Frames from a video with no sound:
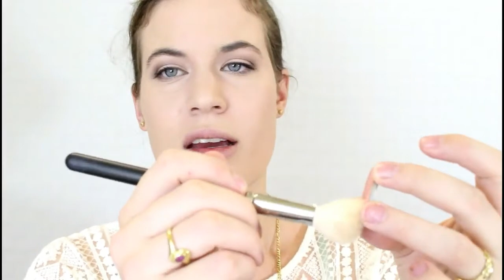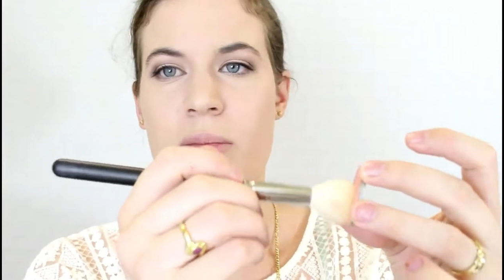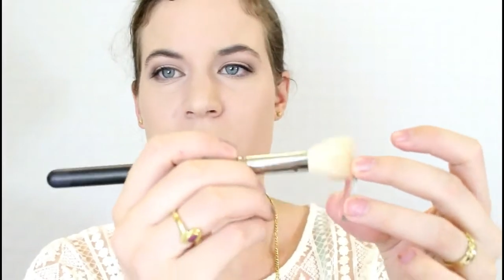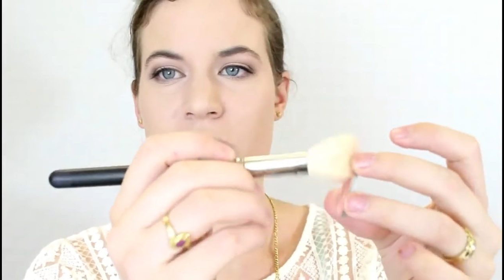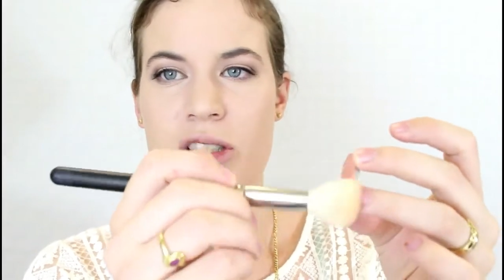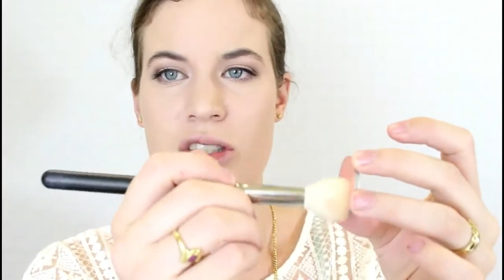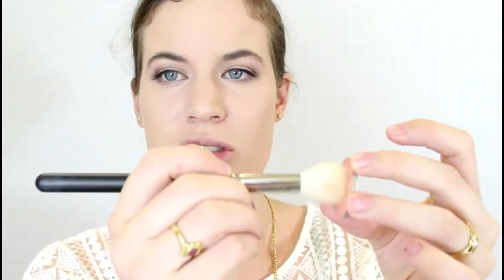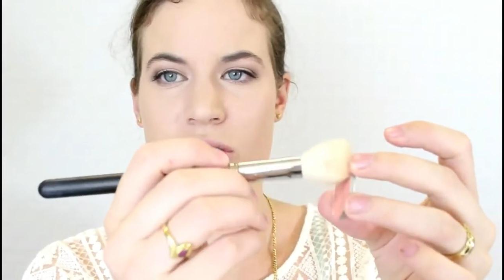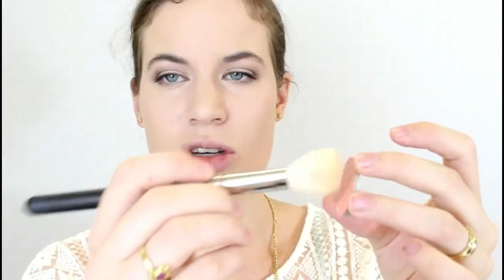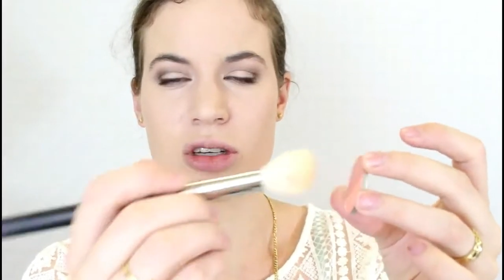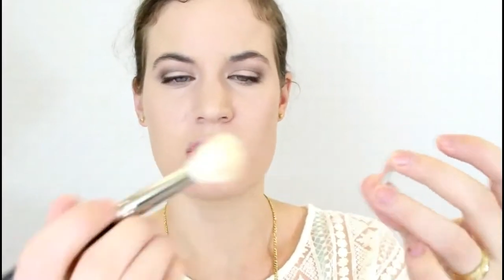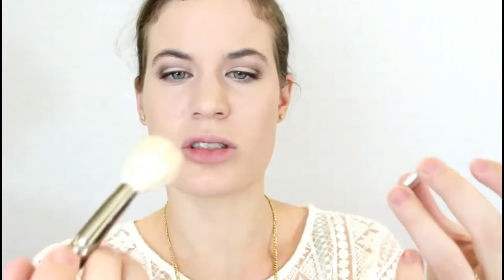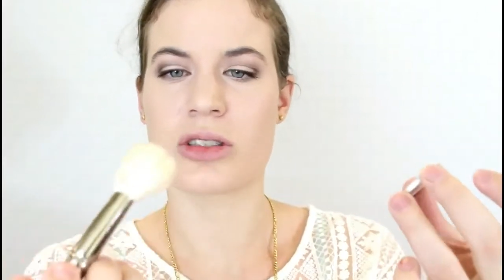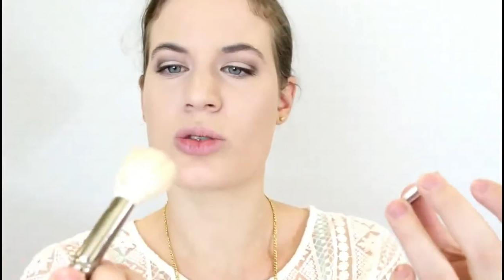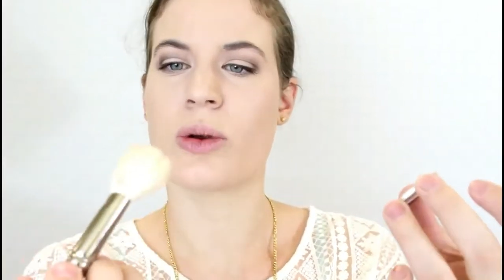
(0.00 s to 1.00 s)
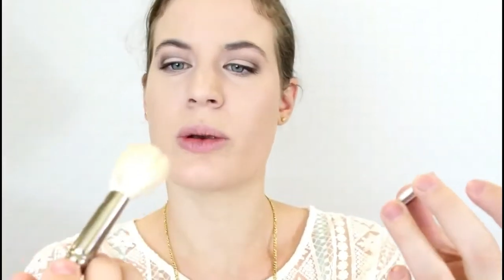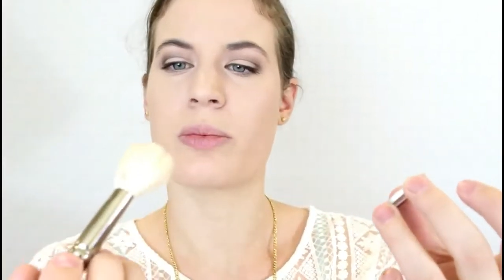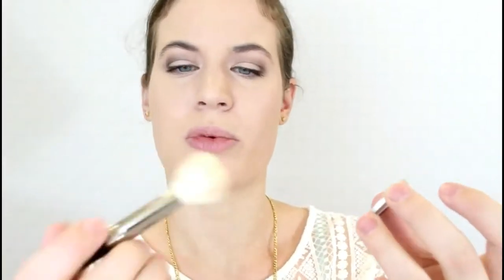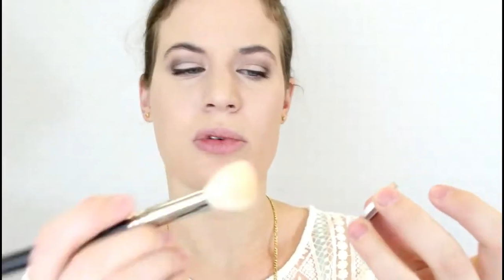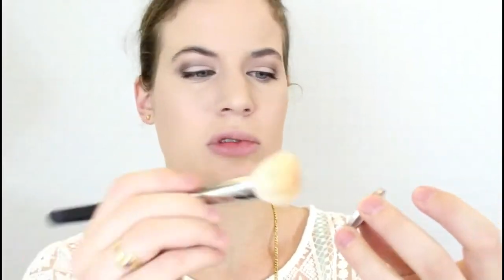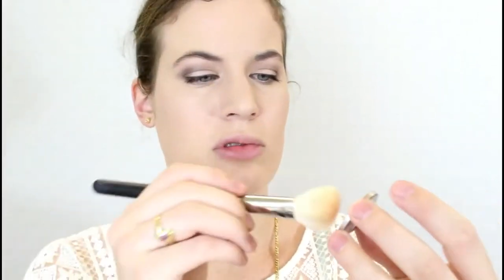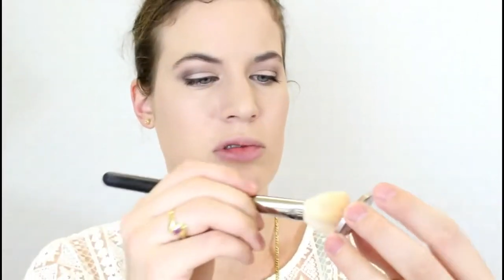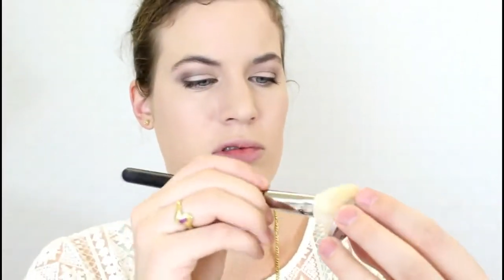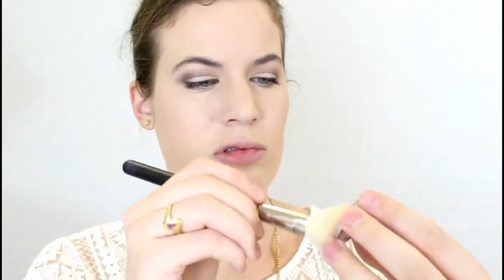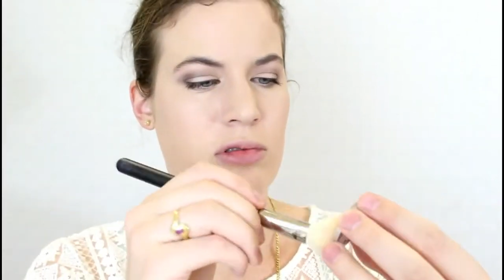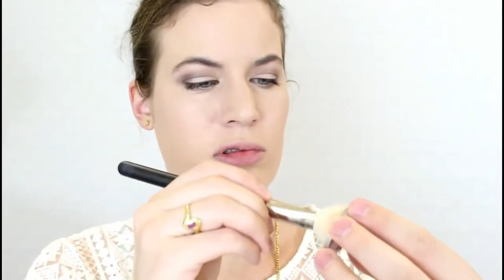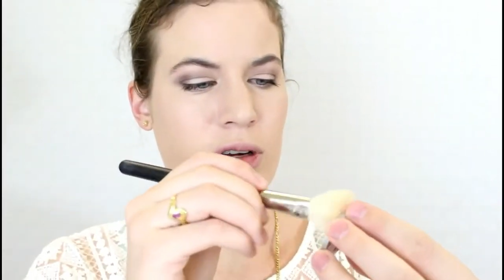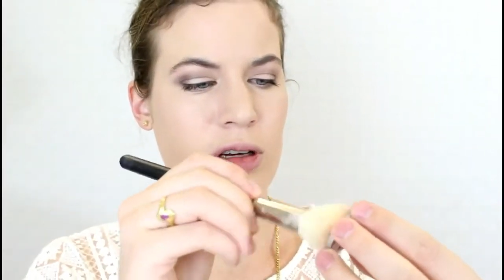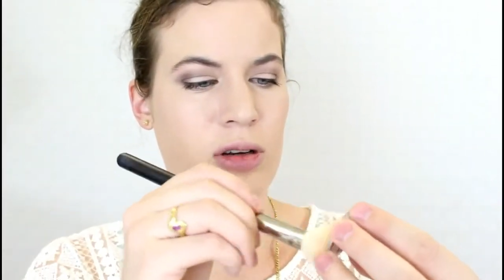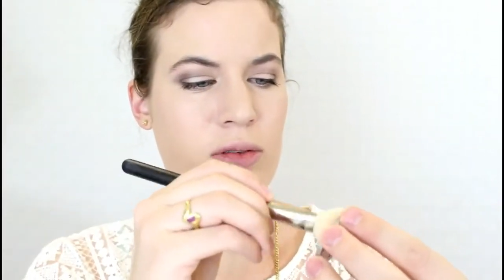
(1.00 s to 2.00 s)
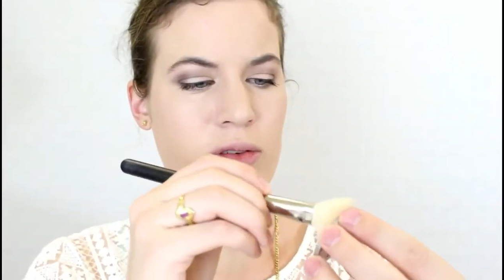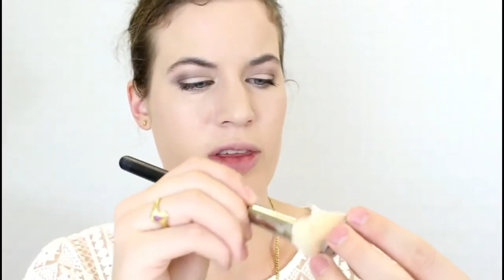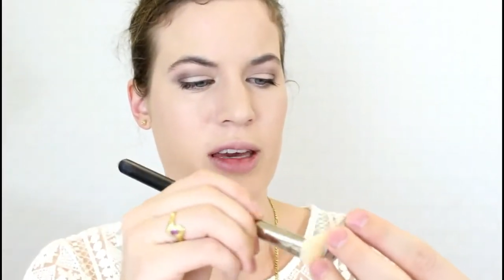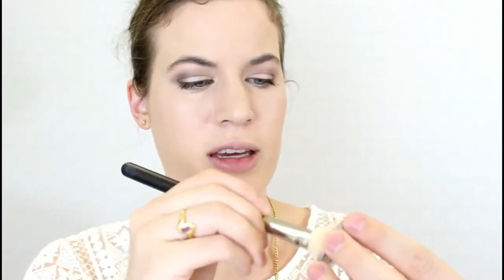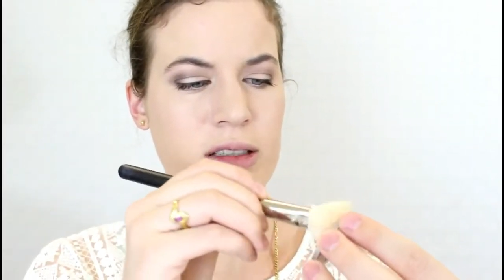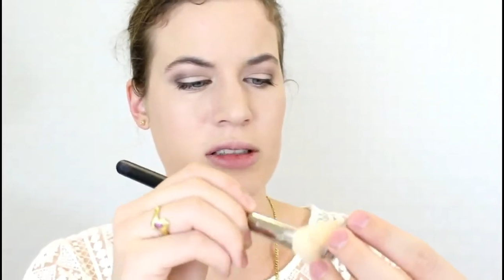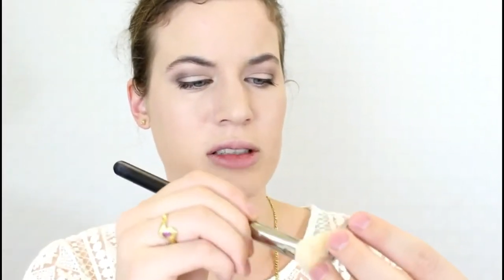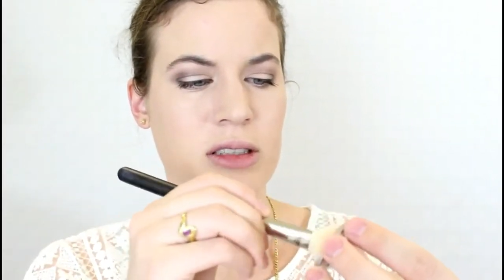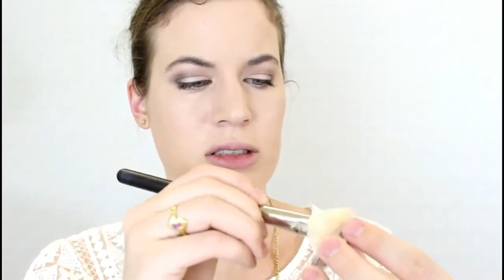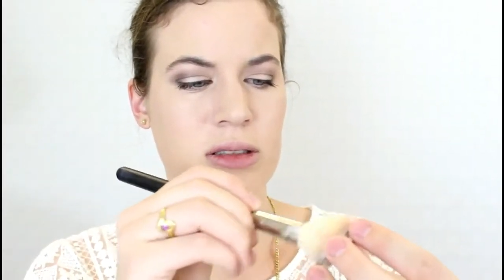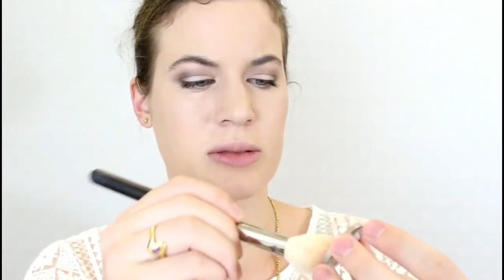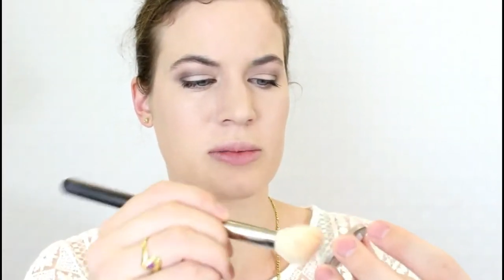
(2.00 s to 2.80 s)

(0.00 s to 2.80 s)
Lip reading: I'm actually just going to sweep right over that.